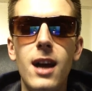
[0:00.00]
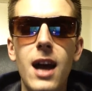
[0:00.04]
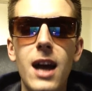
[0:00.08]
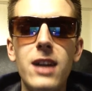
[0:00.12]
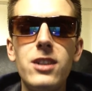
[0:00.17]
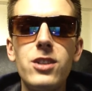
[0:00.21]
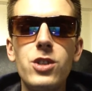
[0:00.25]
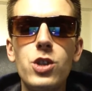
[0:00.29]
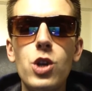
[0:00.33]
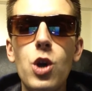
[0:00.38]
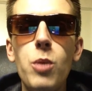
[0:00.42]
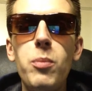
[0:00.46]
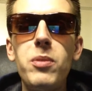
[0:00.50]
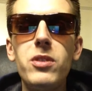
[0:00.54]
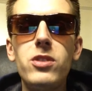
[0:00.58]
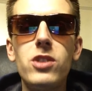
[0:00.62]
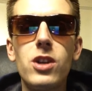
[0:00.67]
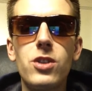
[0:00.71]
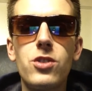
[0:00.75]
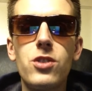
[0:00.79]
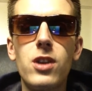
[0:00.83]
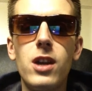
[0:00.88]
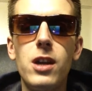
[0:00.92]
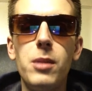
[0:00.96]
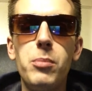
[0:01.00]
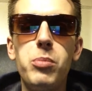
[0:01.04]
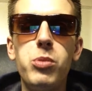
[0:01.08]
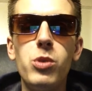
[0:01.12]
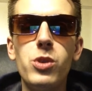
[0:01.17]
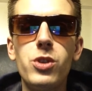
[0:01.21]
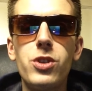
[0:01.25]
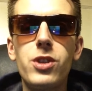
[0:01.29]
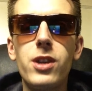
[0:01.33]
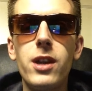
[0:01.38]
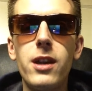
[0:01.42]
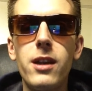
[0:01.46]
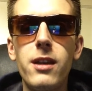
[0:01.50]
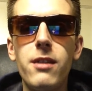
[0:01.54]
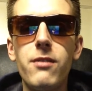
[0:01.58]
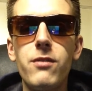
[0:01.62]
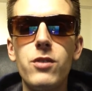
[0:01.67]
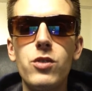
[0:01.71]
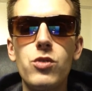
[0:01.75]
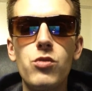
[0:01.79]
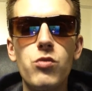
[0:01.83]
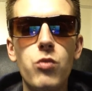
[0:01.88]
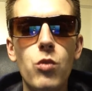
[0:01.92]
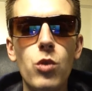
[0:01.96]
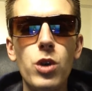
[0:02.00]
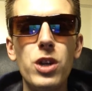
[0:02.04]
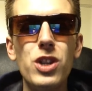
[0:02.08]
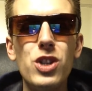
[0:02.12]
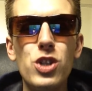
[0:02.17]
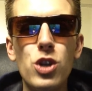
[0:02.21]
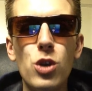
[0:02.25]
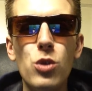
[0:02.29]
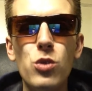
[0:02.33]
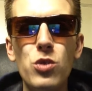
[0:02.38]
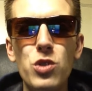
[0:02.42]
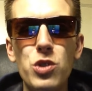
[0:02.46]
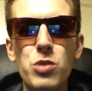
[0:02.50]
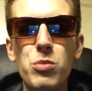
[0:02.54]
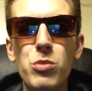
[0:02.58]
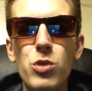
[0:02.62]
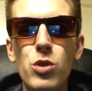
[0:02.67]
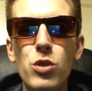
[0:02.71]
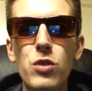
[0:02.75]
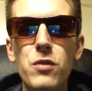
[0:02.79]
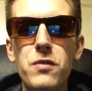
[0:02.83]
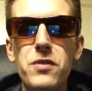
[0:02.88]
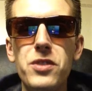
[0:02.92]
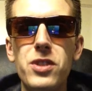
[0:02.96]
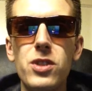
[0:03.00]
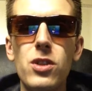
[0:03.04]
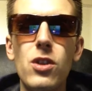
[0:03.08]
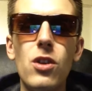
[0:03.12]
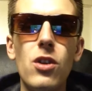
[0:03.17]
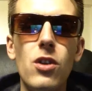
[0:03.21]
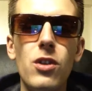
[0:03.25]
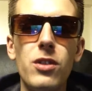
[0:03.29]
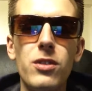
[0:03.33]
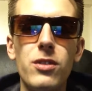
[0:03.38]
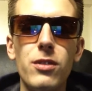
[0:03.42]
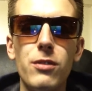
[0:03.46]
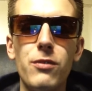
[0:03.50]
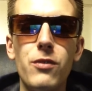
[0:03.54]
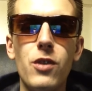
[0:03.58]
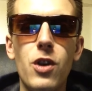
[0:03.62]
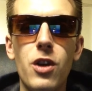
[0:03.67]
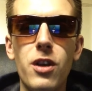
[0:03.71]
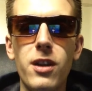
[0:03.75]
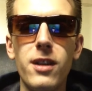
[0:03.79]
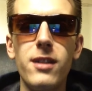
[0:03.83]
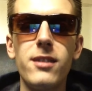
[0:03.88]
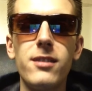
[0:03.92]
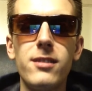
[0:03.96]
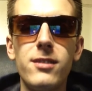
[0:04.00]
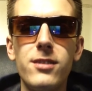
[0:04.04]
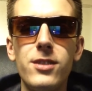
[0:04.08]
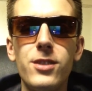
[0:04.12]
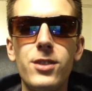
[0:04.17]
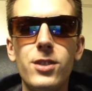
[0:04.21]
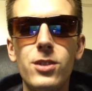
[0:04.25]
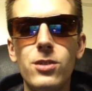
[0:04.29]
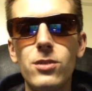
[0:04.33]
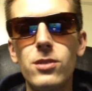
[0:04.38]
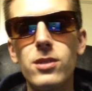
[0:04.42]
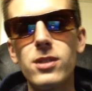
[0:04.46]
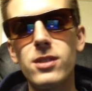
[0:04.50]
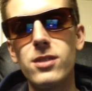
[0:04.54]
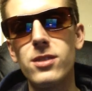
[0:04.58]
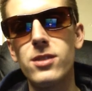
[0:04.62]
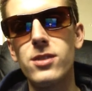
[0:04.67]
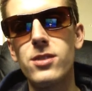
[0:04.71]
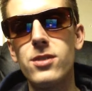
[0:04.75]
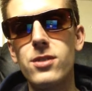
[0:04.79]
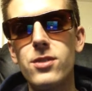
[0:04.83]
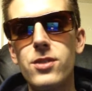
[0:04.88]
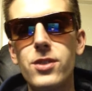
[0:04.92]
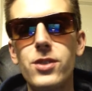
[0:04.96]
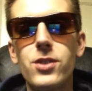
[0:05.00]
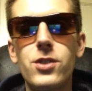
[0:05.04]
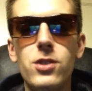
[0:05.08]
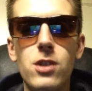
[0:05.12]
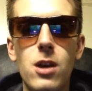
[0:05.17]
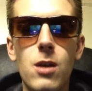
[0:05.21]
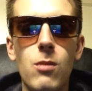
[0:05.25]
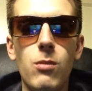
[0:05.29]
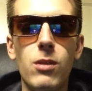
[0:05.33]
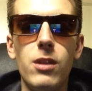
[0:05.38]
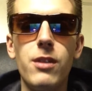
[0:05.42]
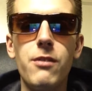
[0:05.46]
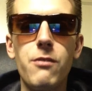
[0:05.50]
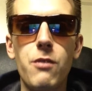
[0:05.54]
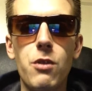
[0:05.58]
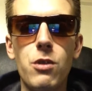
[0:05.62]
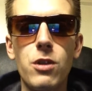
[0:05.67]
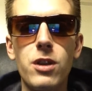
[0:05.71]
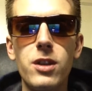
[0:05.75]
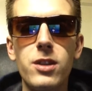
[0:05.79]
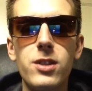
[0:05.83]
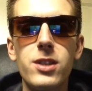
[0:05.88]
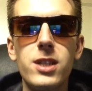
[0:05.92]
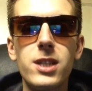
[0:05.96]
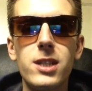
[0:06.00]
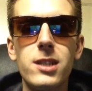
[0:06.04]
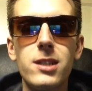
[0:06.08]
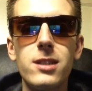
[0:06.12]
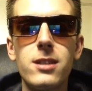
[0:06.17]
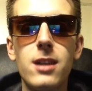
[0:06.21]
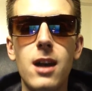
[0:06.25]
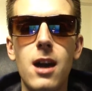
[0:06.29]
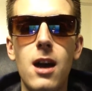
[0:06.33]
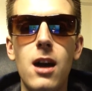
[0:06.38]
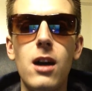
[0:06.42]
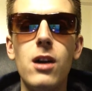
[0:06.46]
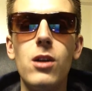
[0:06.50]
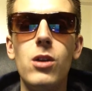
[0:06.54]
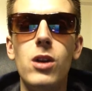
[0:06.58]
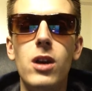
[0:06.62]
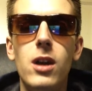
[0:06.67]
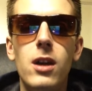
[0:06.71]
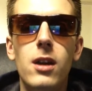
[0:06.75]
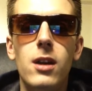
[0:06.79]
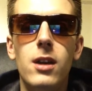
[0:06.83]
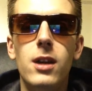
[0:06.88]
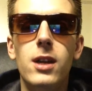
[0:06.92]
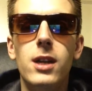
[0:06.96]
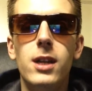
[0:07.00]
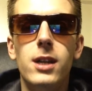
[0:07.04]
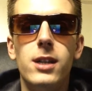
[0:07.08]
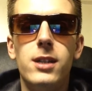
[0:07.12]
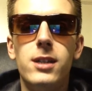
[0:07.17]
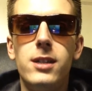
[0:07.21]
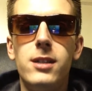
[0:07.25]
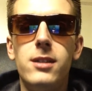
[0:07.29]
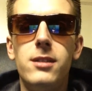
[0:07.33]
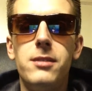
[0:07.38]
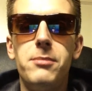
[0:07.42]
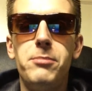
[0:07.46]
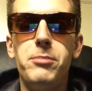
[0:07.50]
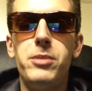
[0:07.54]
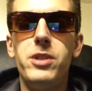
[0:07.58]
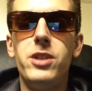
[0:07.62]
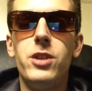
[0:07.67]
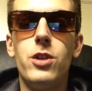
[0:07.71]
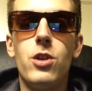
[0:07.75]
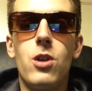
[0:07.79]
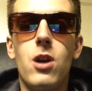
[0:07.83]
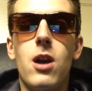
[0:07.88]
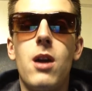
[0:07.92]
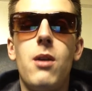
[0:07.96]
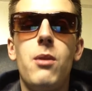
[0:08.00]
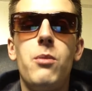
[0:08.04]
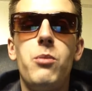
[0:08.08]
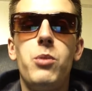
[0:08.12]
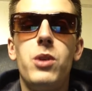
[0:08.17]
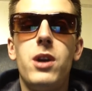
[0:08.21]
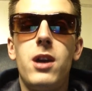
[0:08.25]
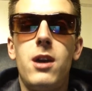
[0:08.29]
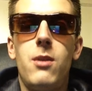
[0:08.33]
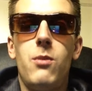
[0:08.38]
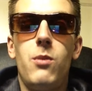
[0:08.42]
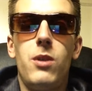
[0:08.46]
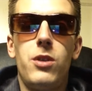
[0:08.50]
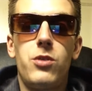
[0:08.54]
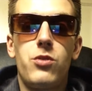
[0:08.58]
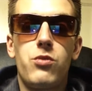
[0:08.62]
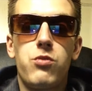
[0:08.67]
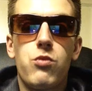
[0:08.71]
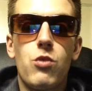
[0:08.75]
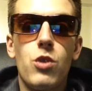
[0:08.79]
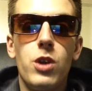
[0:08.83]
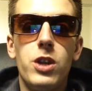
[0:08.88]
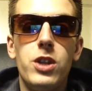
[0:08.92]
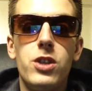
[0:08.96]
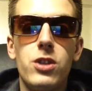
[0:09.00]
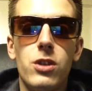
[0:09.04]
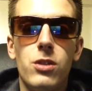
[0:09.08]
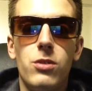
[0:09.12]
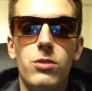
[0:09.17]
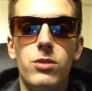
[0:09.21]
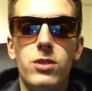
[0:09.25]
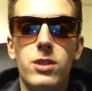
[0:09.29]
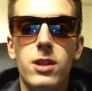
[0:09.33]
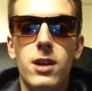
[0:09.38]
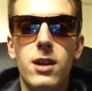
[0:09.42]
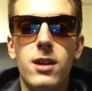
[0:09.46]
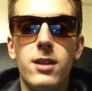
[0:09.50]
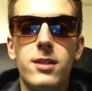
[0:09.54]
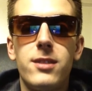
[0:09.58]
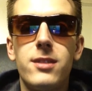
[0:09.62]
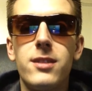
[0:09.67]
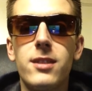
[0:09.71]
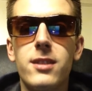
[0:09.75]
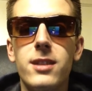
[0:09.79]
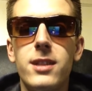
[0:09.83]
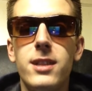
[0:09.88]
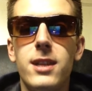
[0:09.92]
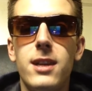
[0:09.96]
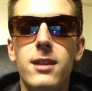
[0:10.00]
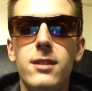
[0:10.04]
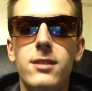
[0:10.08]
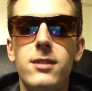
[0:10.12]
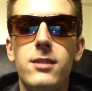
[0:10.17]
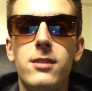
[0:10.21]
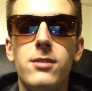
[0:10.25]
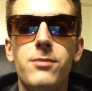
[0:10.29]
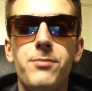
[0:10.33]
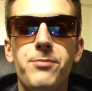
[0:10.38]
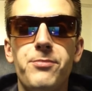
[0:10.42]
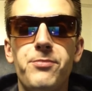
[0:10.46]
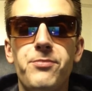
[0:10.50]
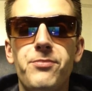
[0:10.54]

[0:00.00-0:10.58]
I just hope he's not trying to push any of his Roy Jones moves onto Vargas, you know, because it's just not really Vargas' style. Um, but you know, I, w- I wish Roy Jones uh, success